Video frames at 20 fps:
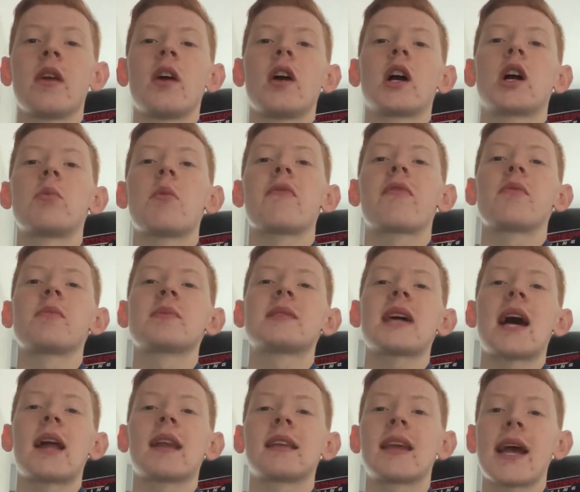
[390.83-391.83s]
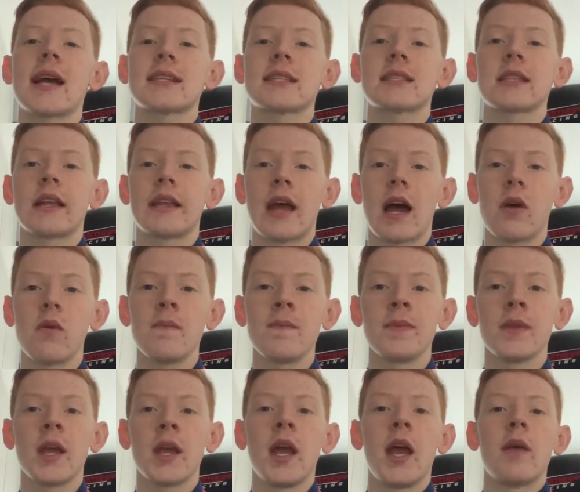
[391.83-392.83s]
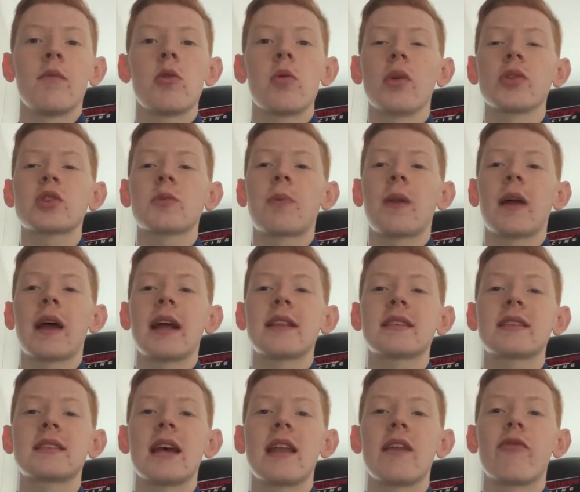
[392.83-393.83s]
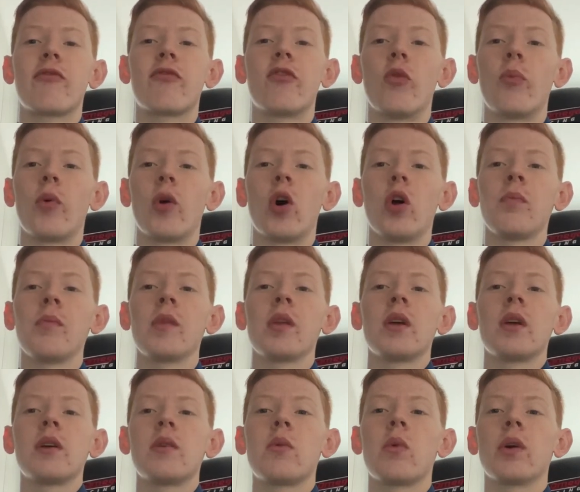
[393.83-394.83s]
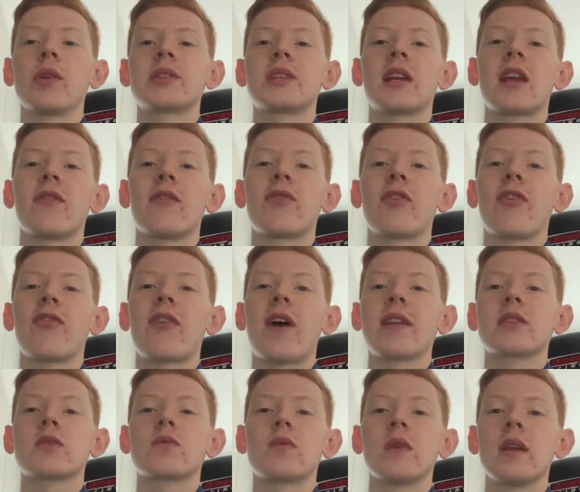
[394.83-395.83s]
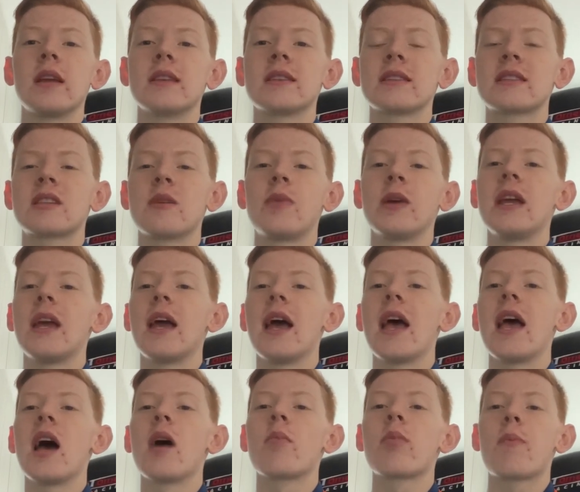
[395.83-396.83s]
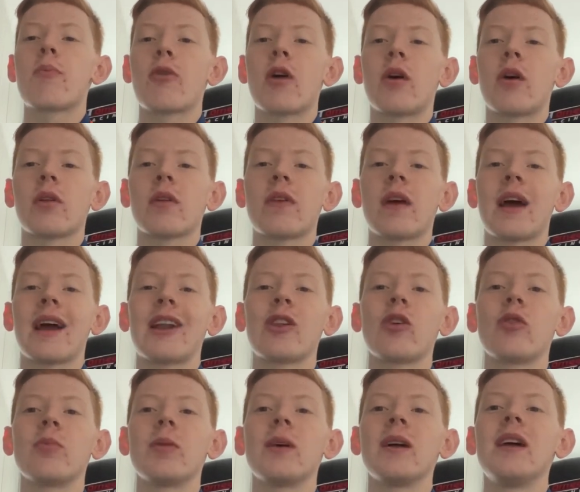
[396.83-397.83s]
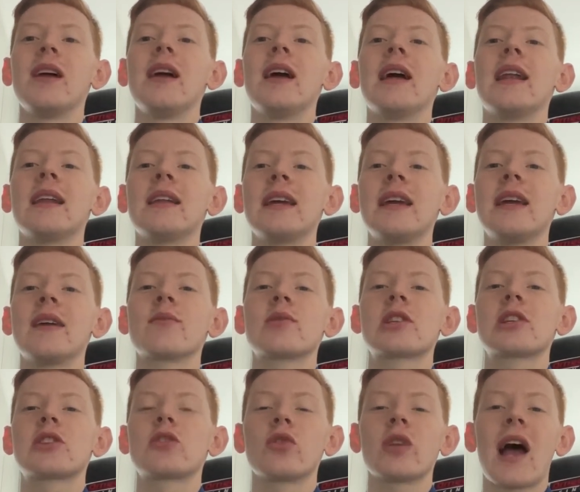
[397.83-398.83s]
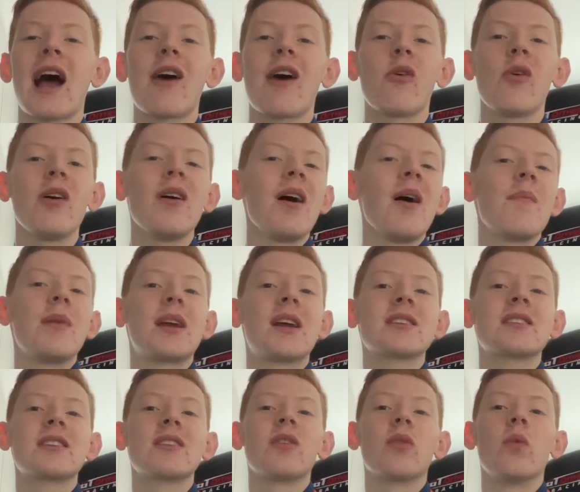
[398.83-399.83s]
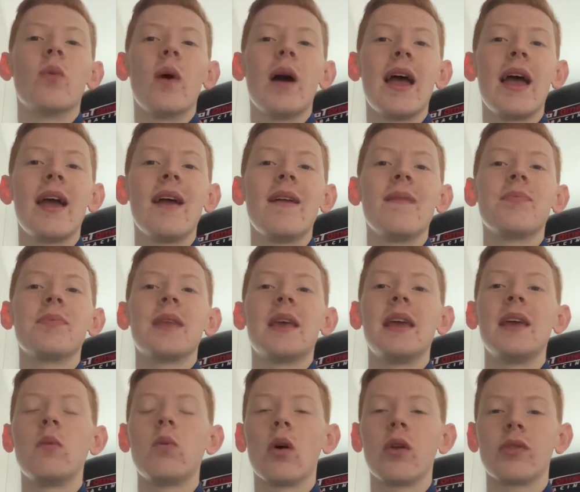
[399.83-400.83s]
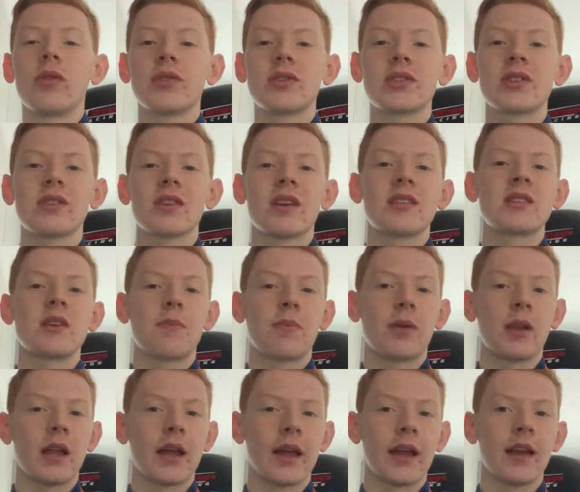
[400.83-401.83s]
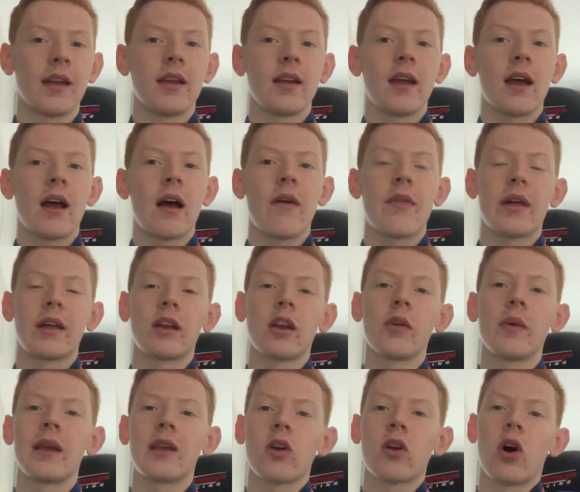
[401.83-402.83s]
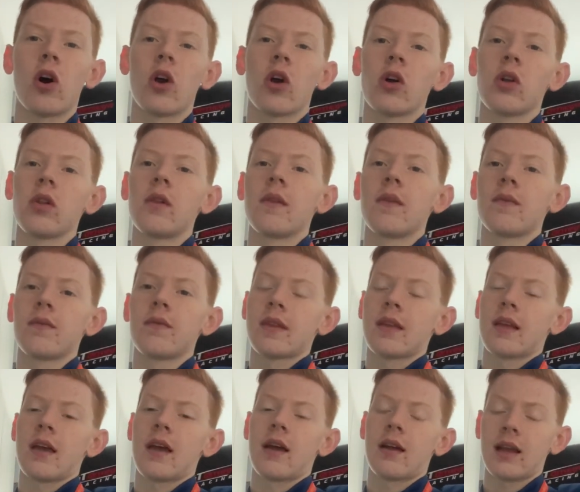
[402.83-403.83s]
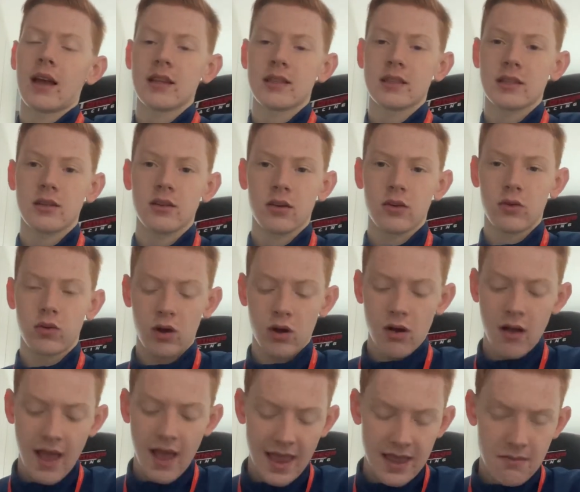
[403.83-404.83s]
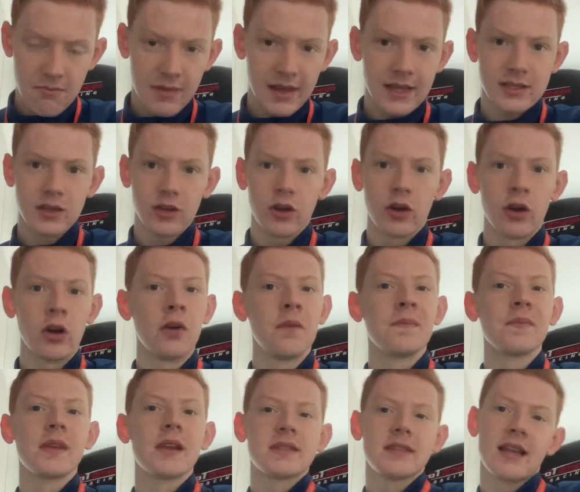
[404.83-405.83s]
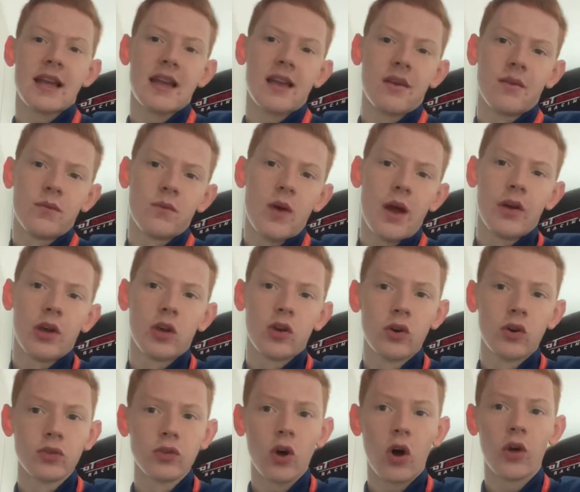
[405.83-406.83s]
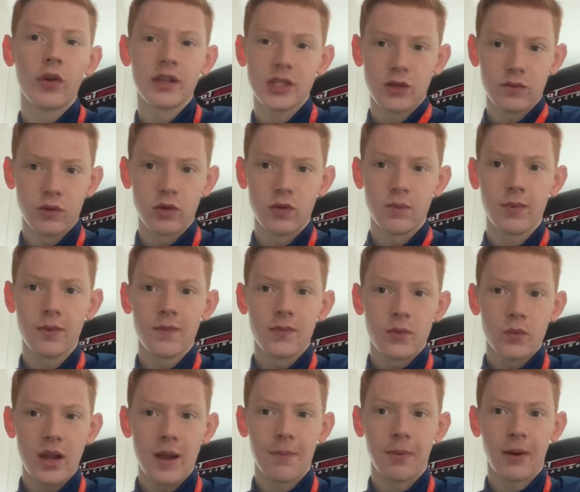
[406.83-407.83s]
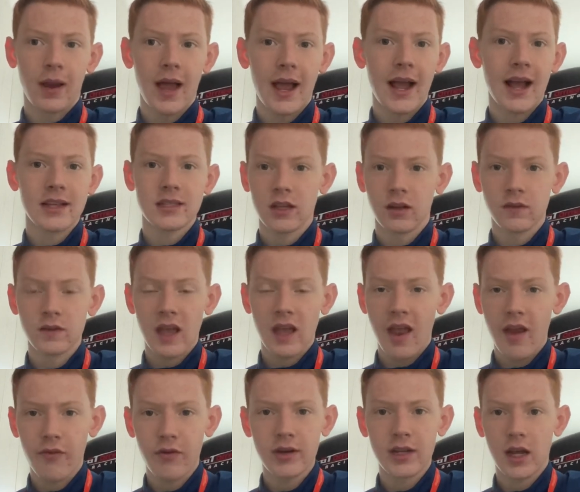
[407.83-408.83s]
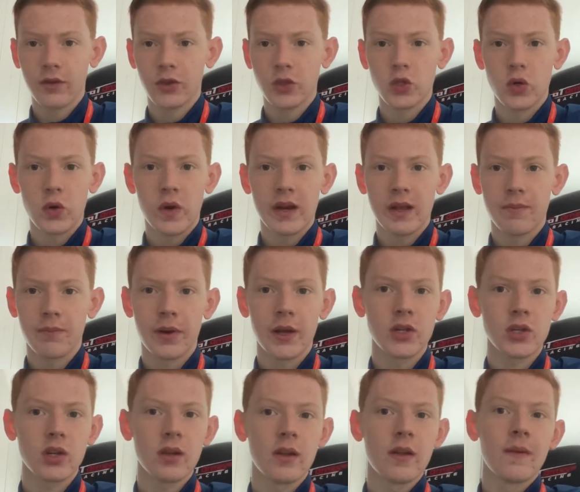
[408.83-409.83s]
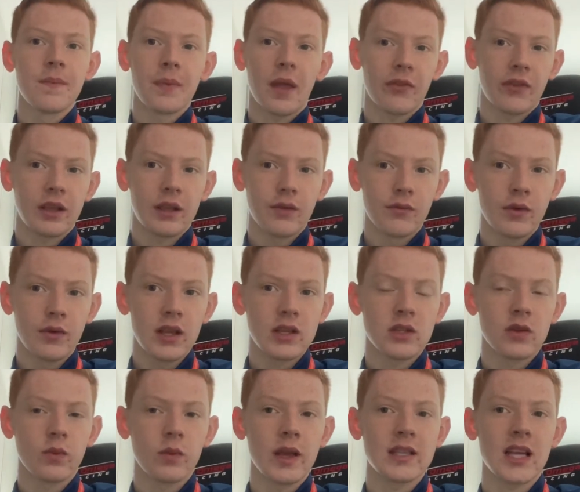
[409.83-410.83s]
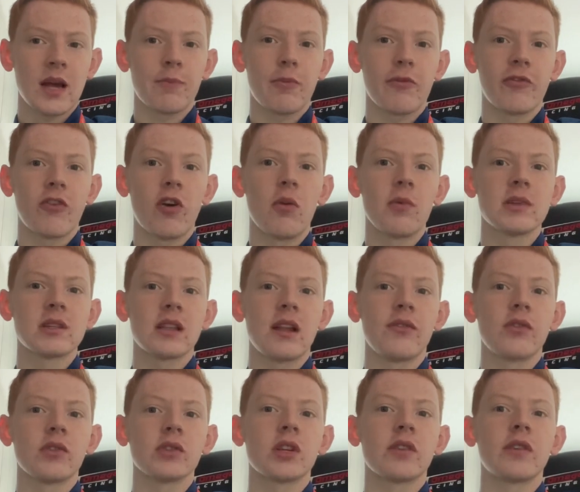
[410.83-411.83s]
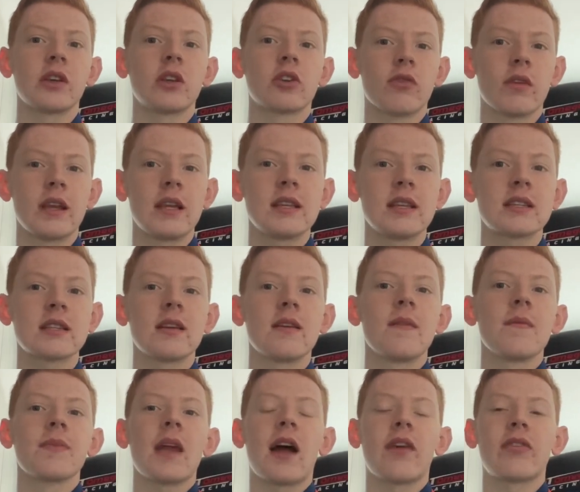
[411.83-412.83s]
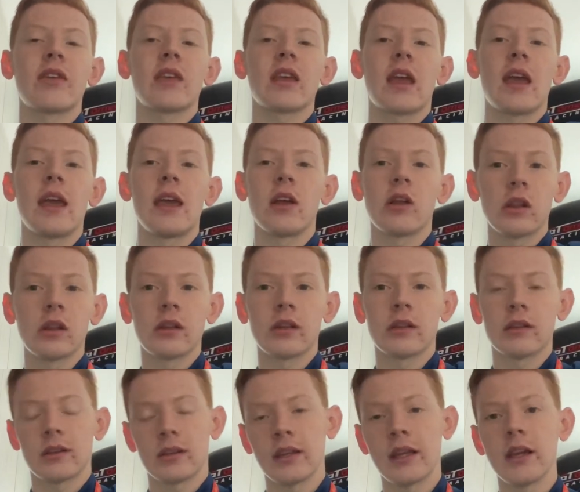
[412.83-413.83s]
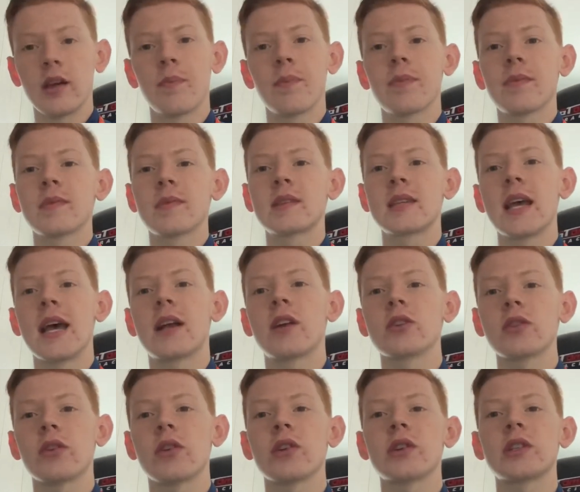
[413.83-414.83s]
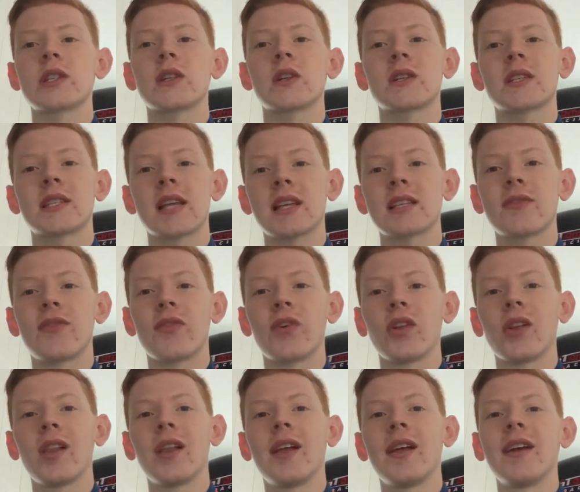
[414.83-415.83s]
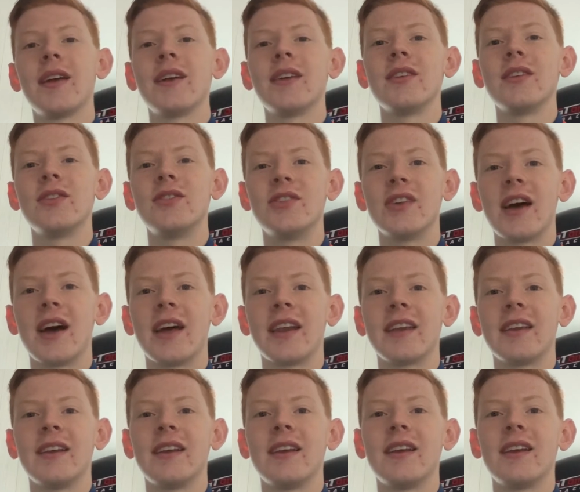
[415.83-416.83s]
Coming from Tan Kesler now, we want to play entertaining football. We want to give the fans reasons to be here and be proud of their club. Liam stood out because of the way he wants to play. And then Louis Coyle, our last quote 8 minutes ago, saying, we're a good, honest group. We apply ourselves every day on the training pitch. I think in recent weeks, our performance levels have increased. I think he'll, Liam, take us on a successful journey.